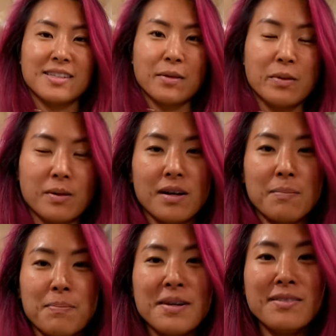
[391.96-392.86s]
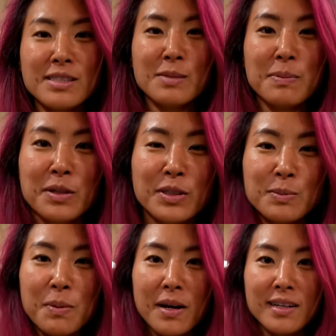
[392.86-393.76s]
they were a bit of a splurge,
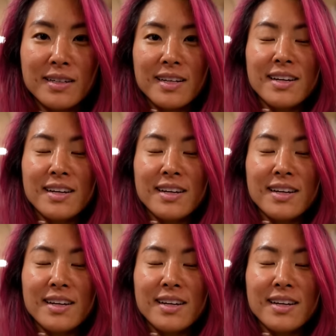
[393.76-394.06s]
but